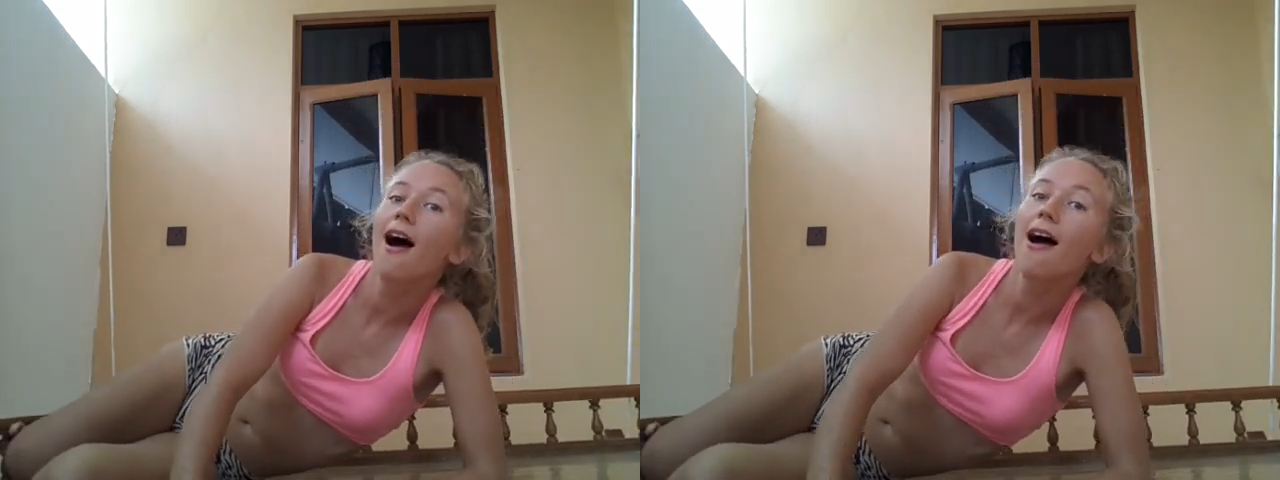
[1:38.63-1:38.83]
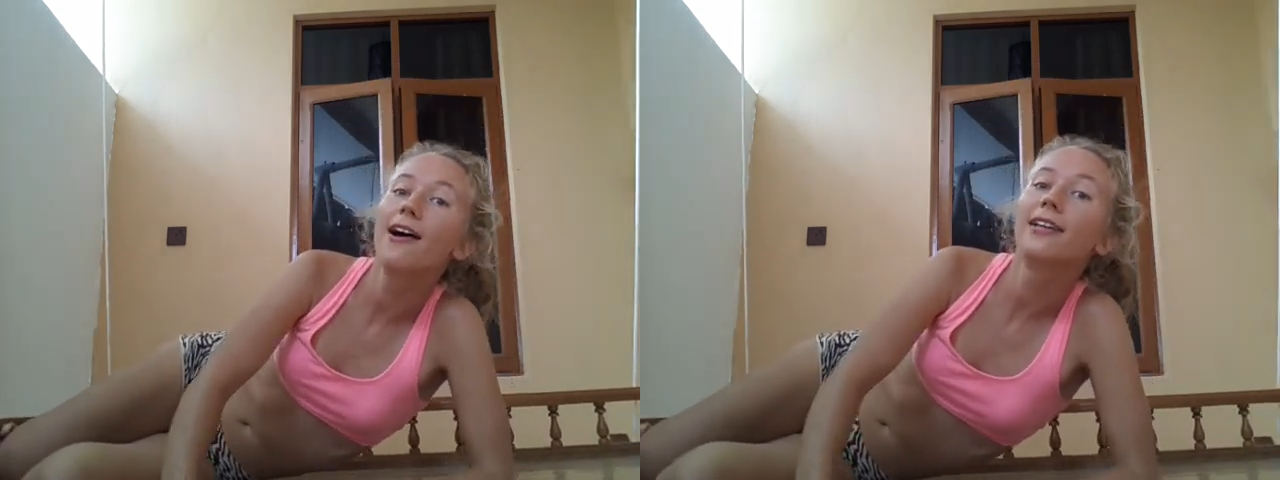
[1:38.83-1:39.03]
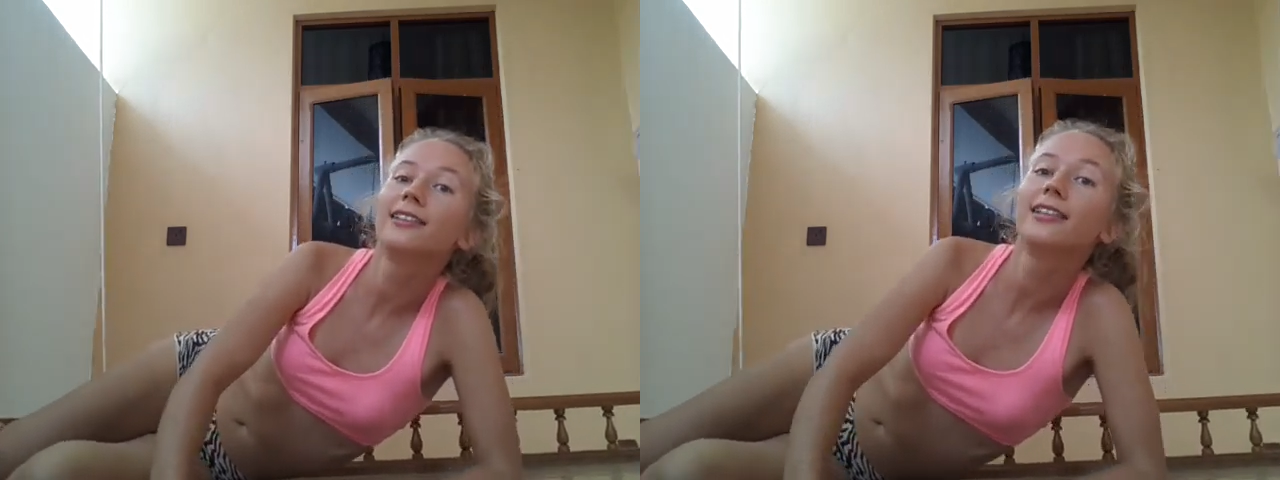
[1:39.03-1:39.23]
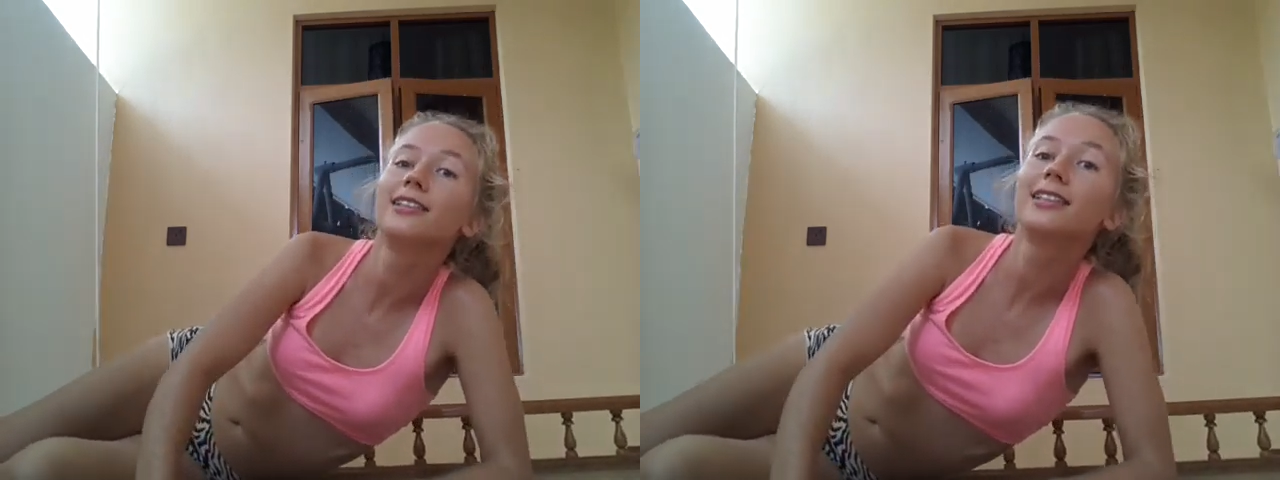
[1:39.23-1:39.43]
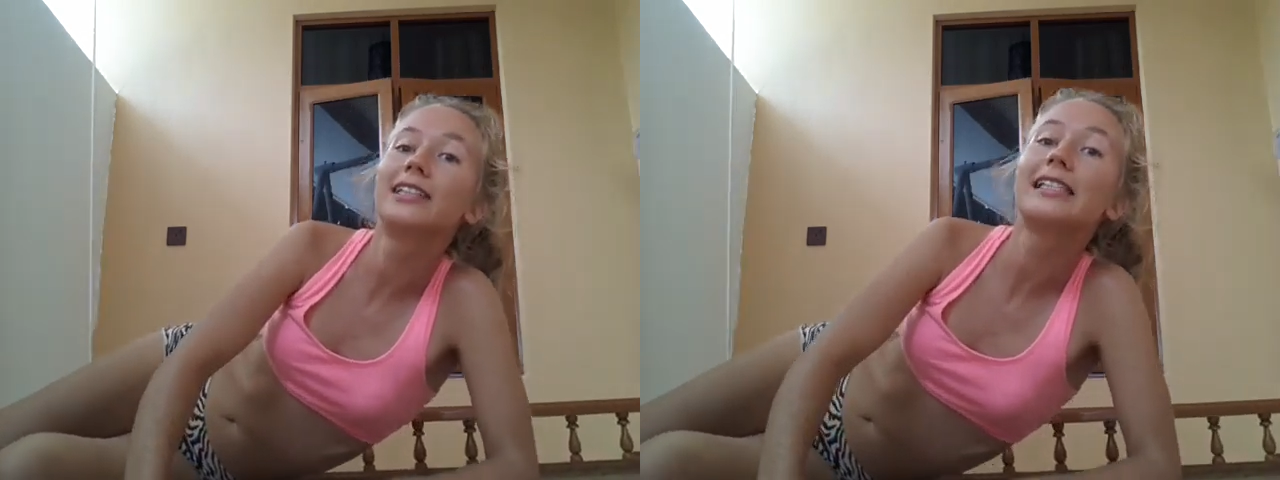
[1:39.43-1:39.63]
And
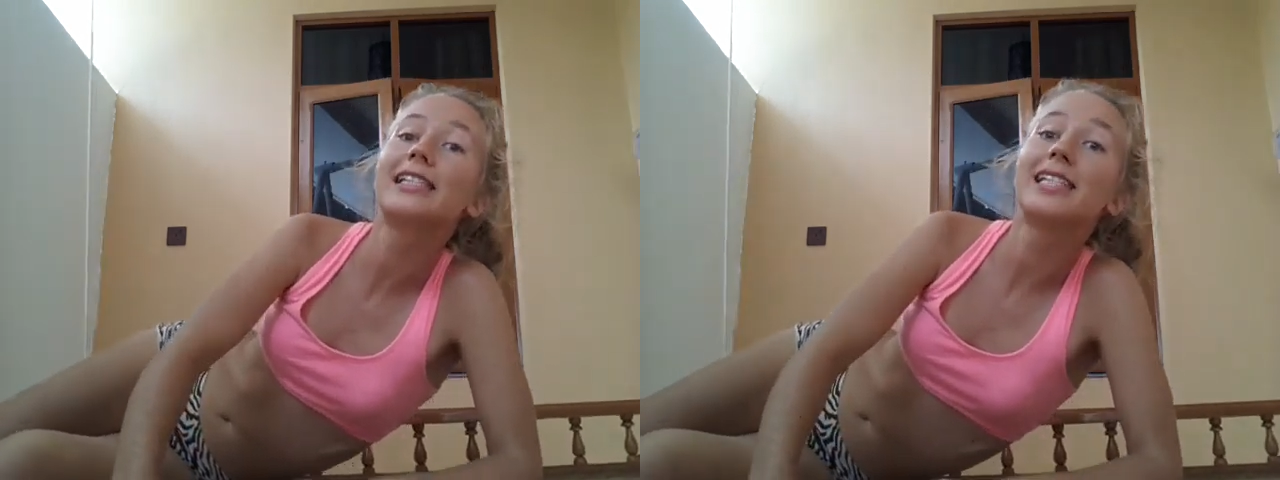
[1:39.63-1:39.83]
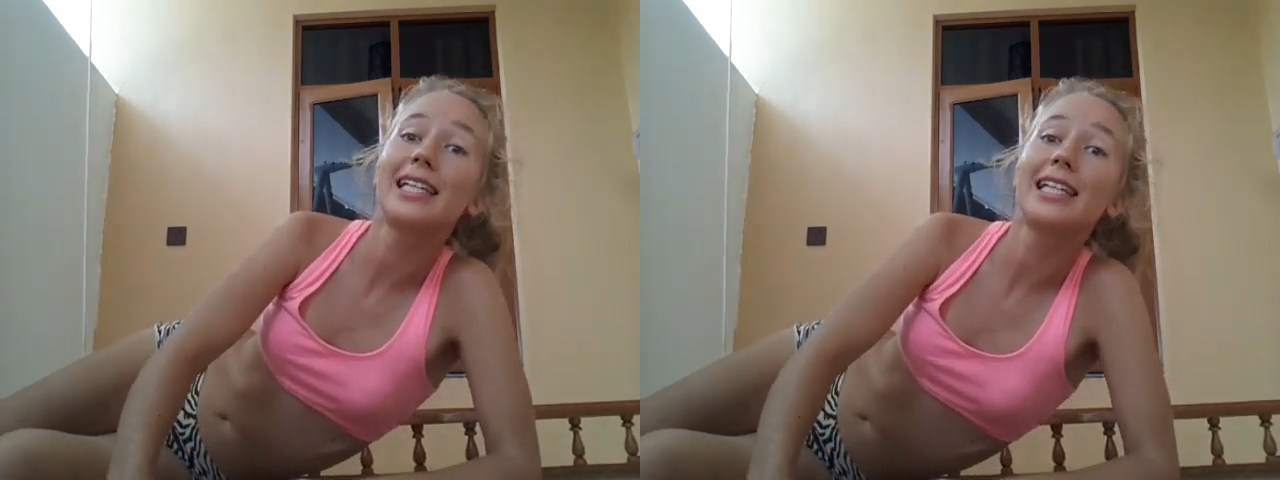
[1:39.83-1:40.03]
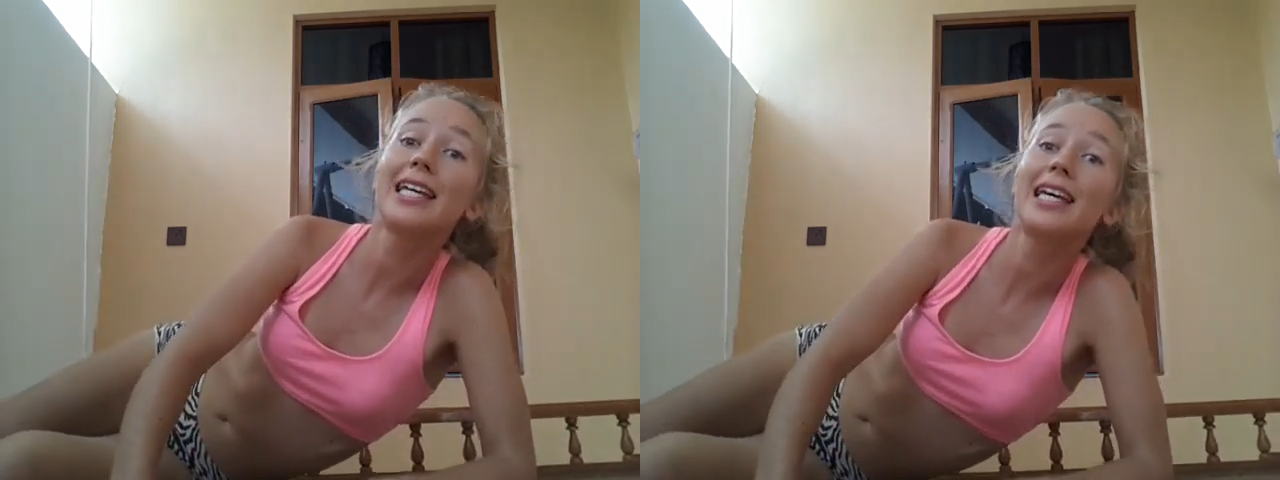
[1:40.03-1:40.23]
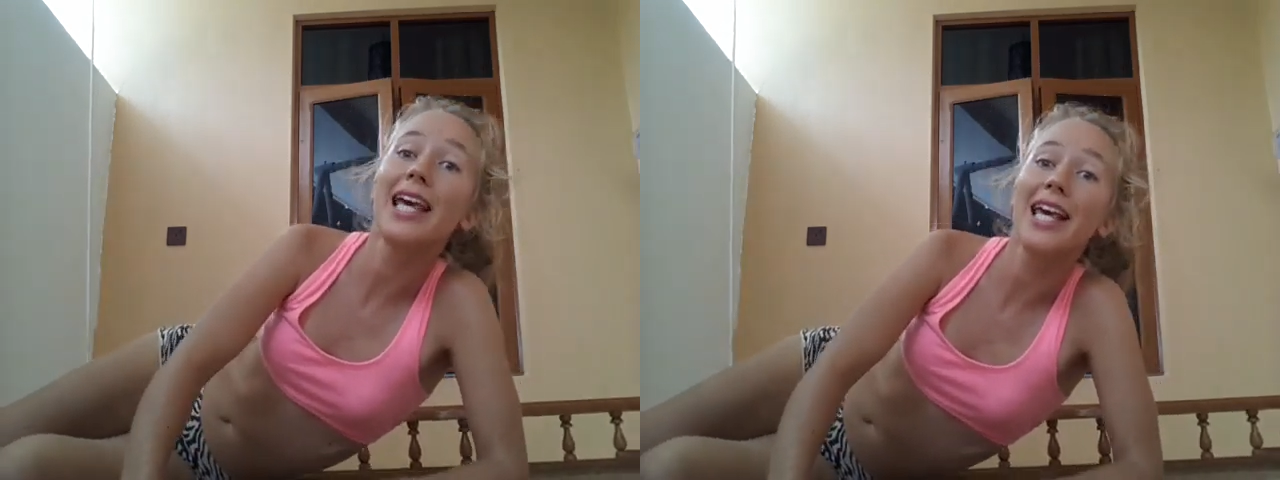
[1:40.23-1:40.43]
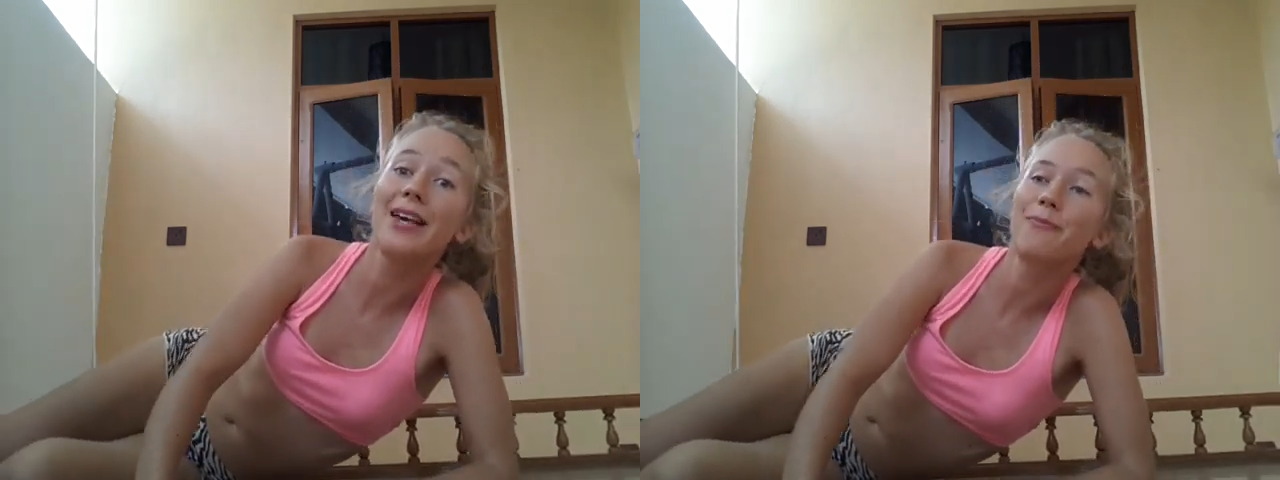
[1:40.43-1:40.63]
it's
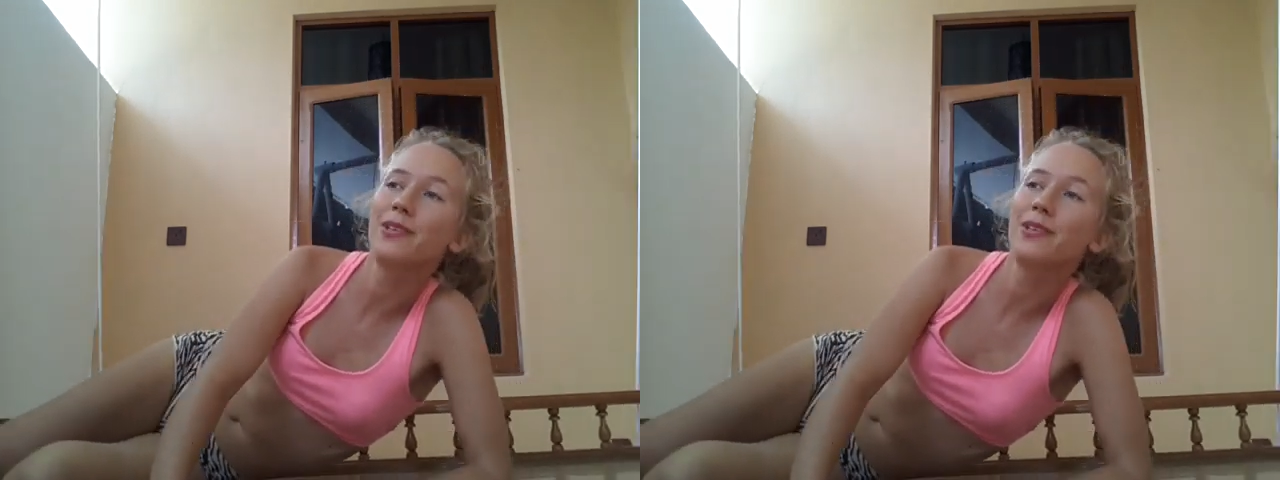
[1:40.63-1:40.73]
cheap.